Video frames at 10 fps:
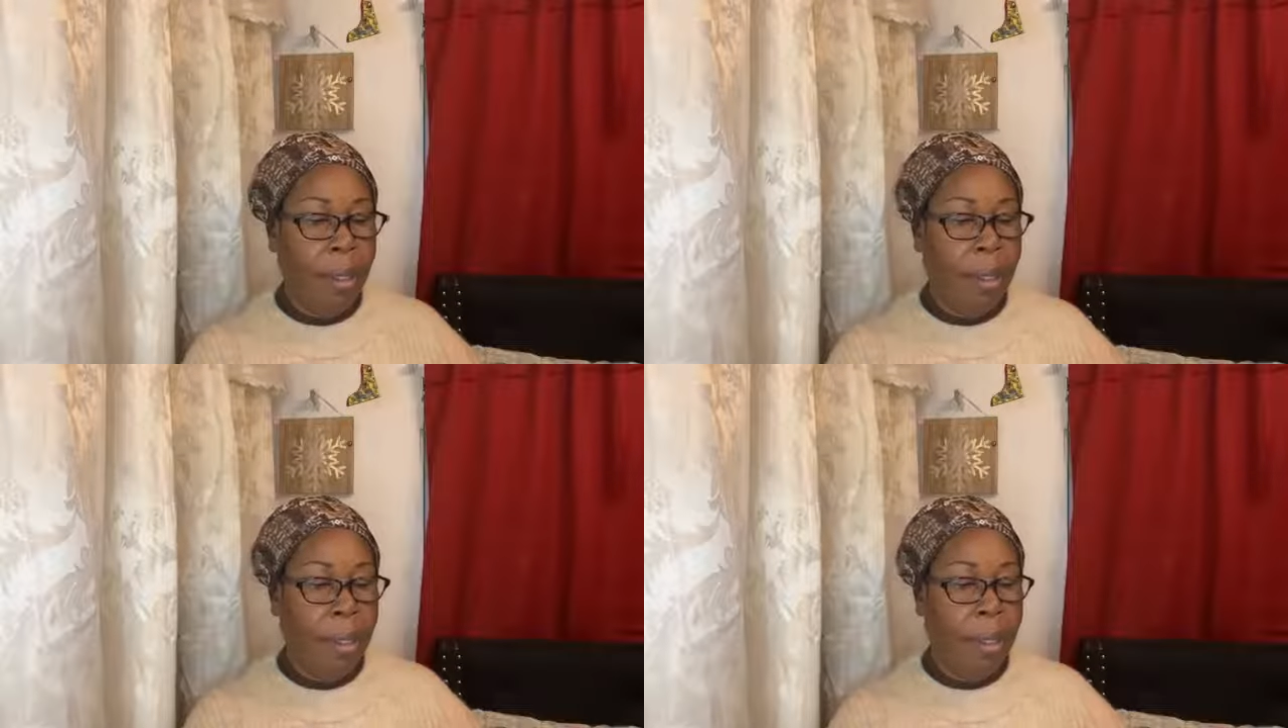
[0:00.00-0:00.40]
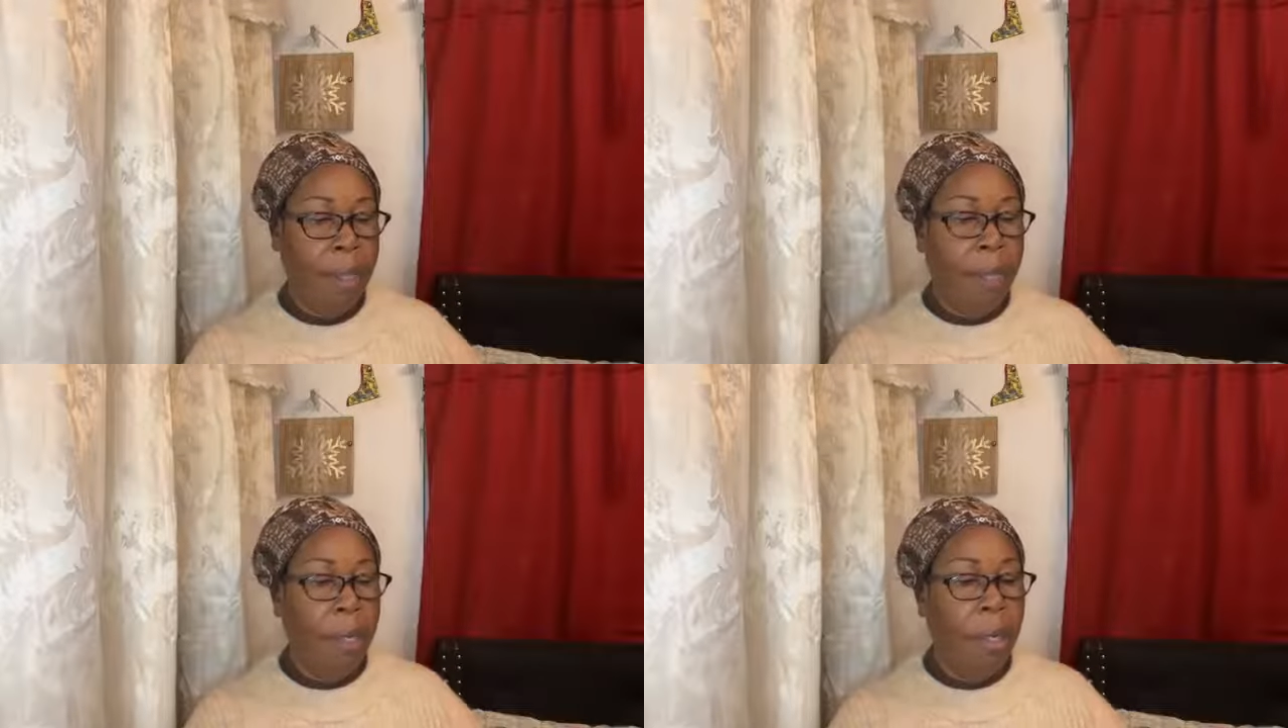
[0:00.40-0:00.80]
It's
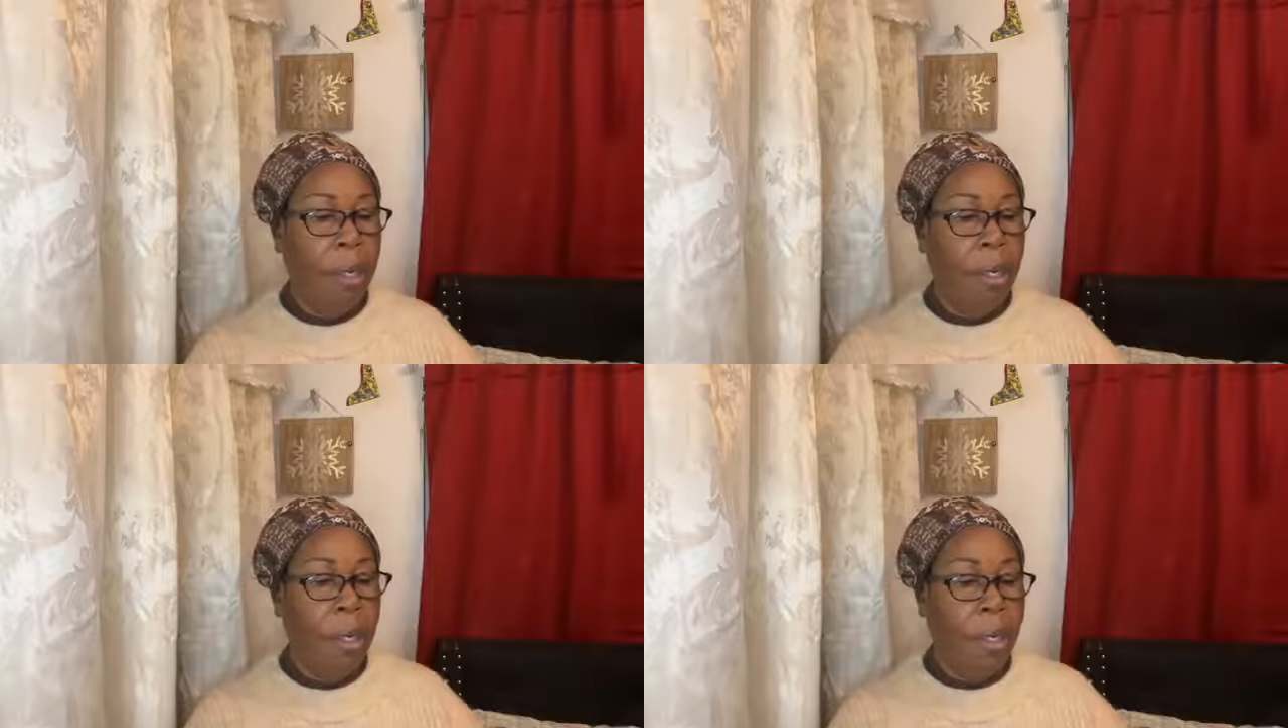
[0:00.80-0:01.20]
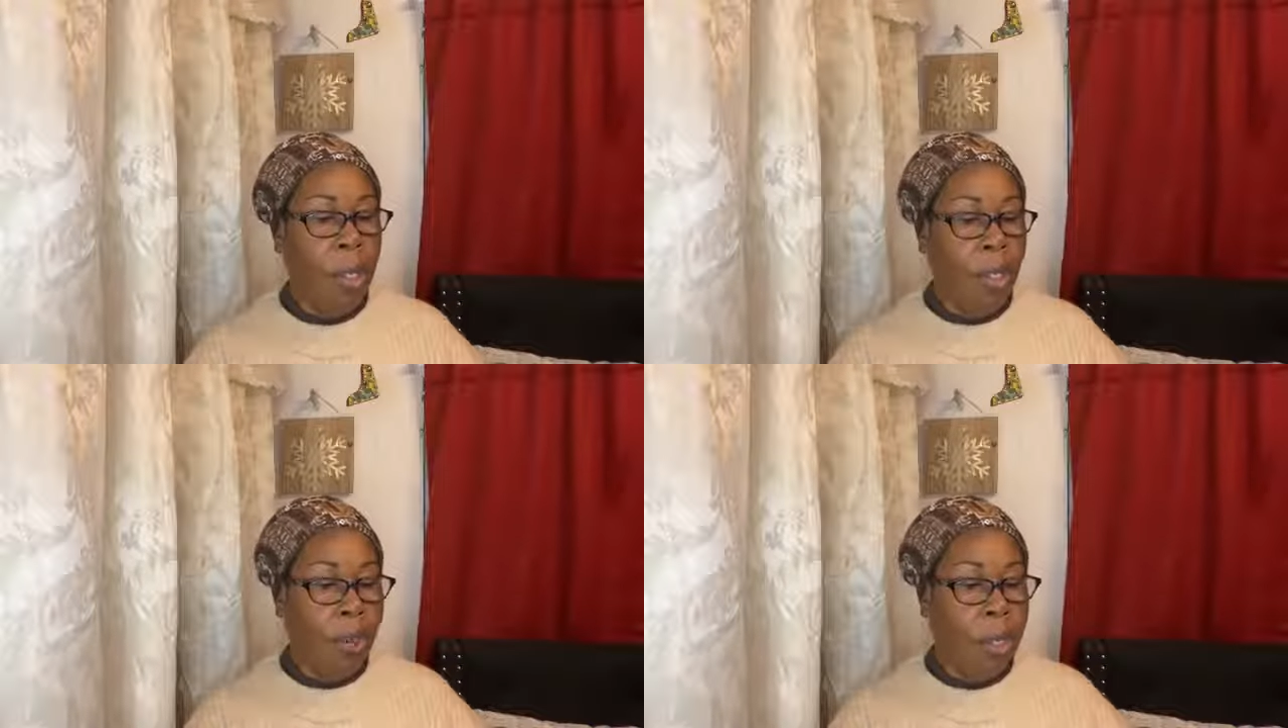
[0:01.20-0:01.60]
just before
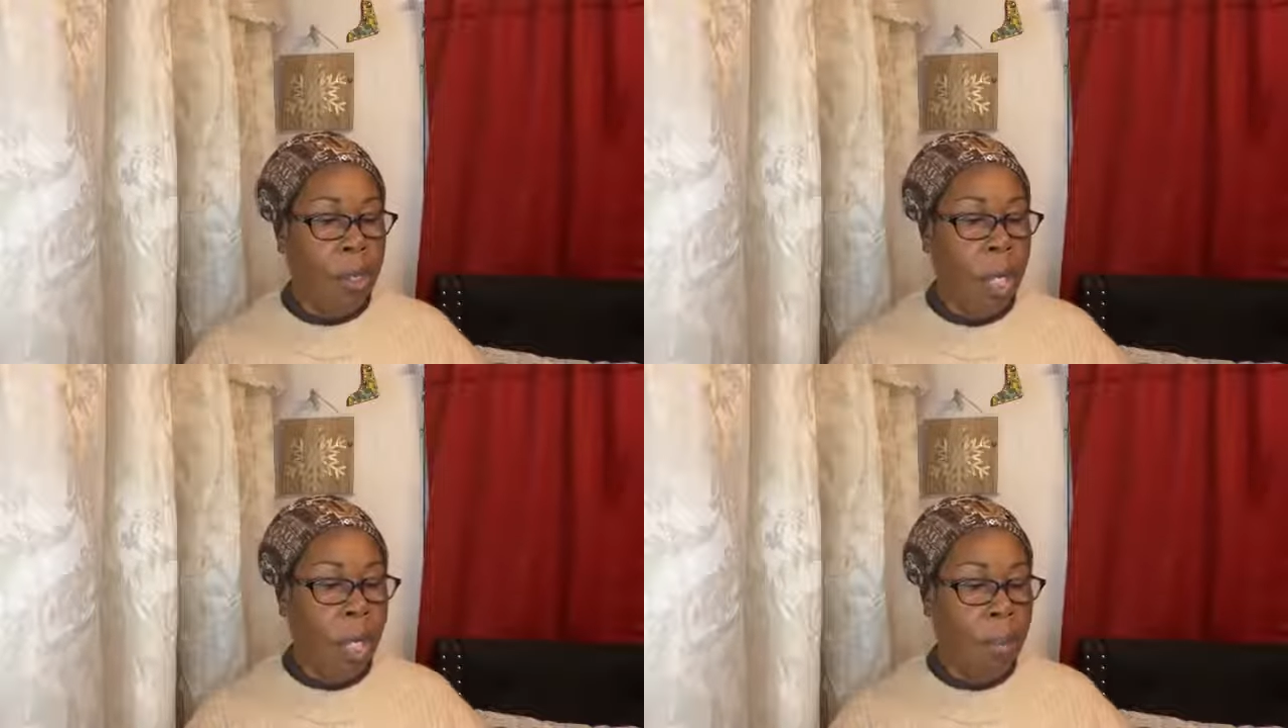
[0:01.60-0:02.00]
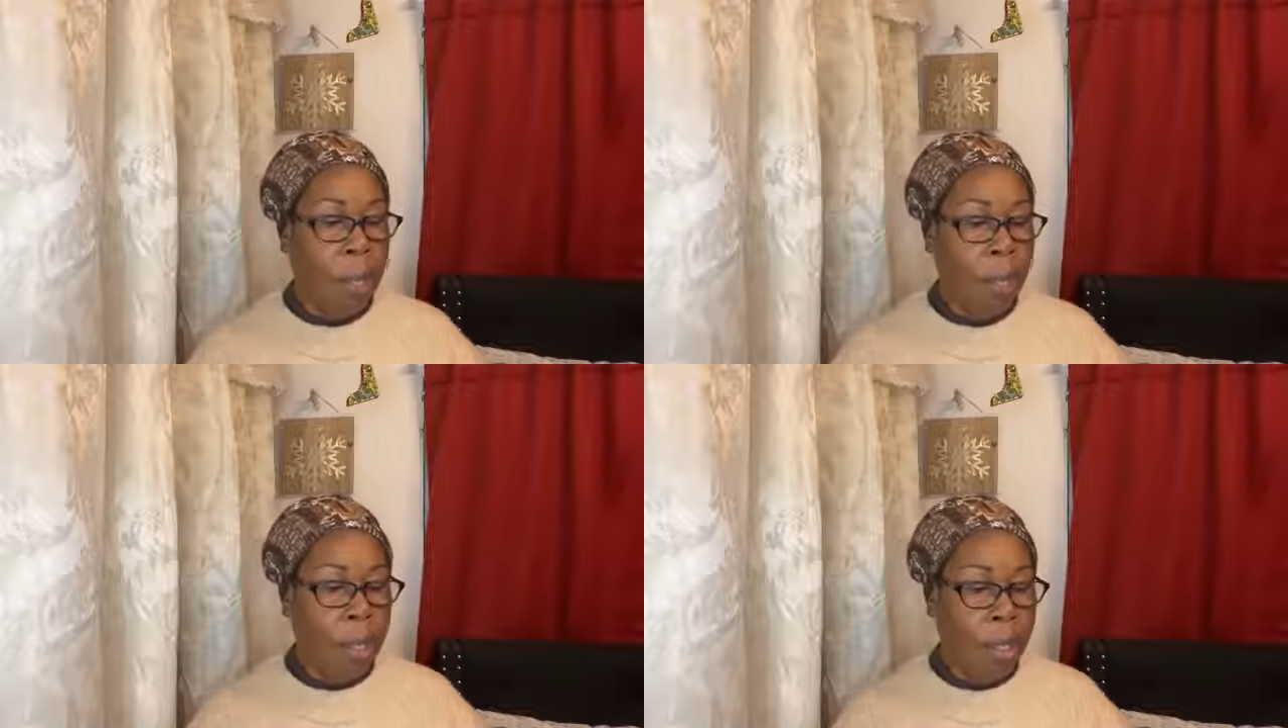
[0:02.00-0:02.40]
we talk
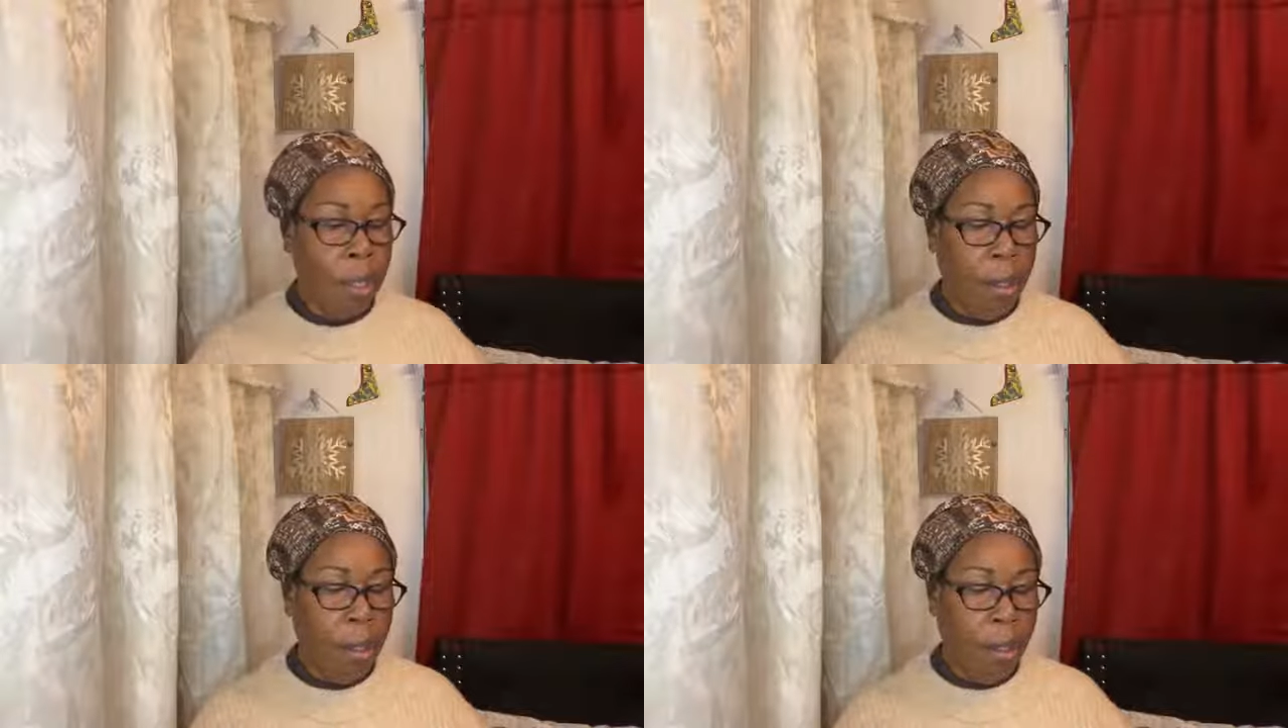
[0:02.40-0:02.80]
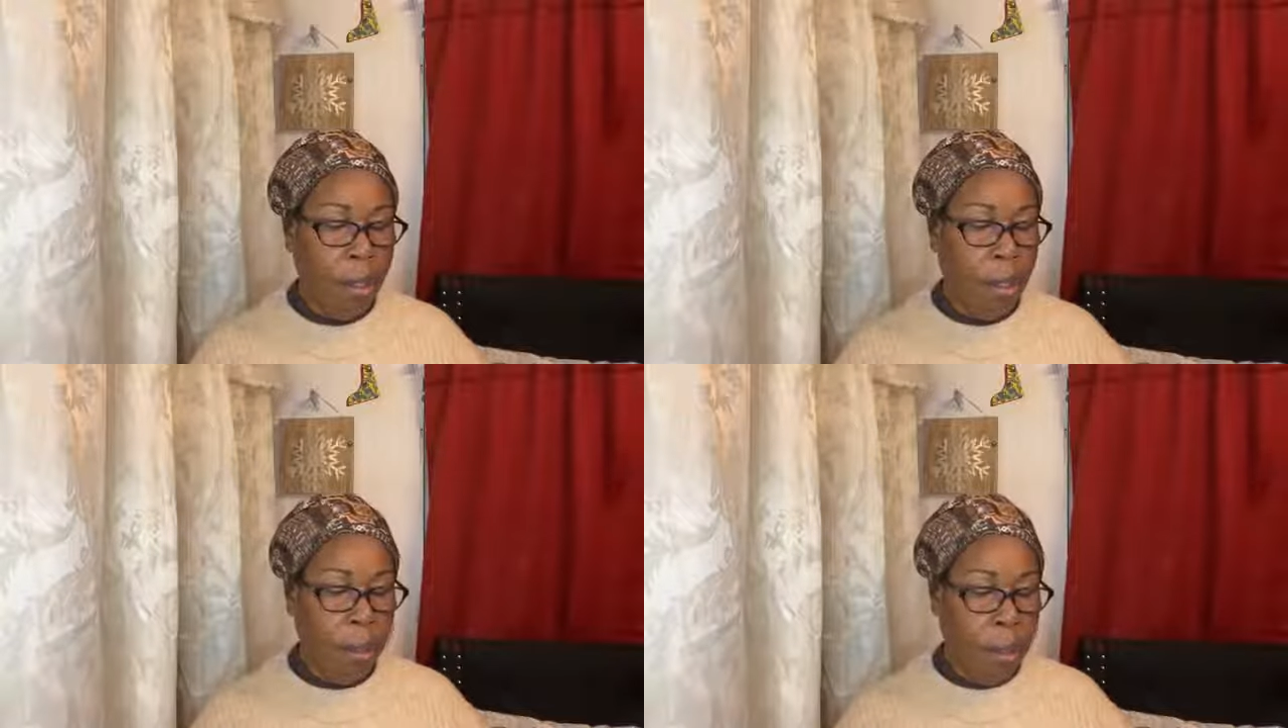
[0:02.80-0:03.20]
about uh,
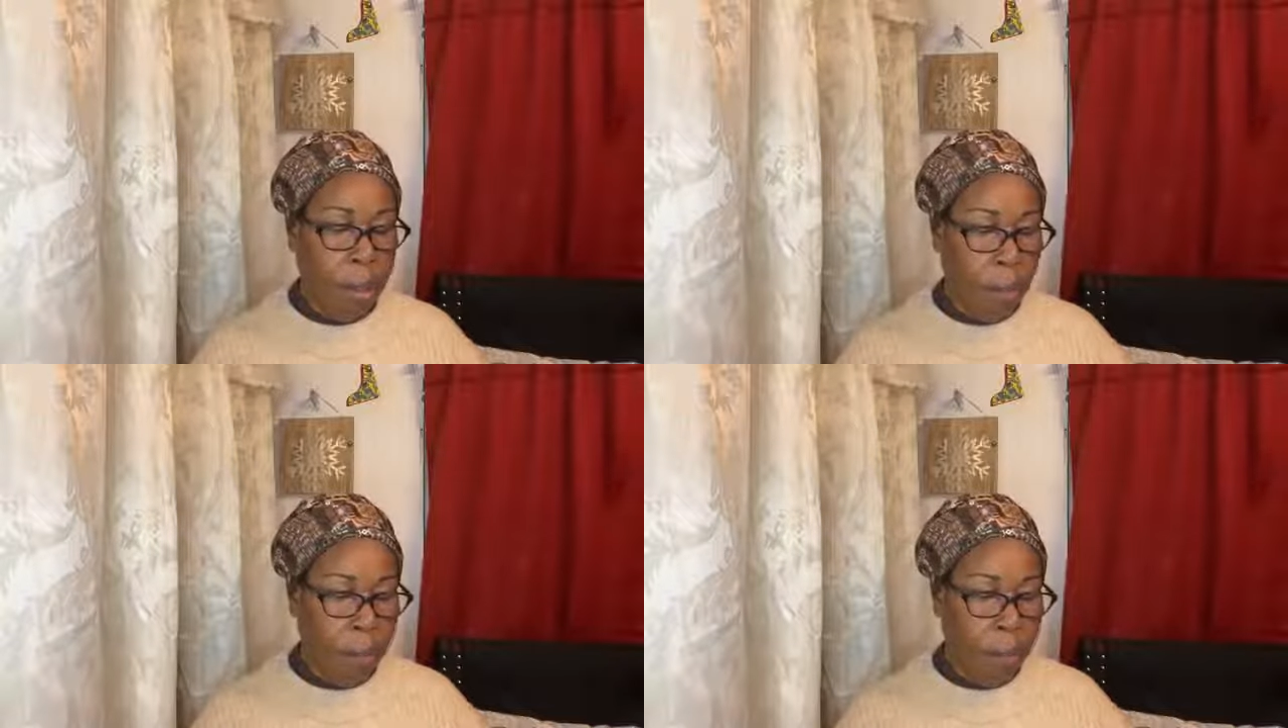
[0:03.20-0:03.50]
Luther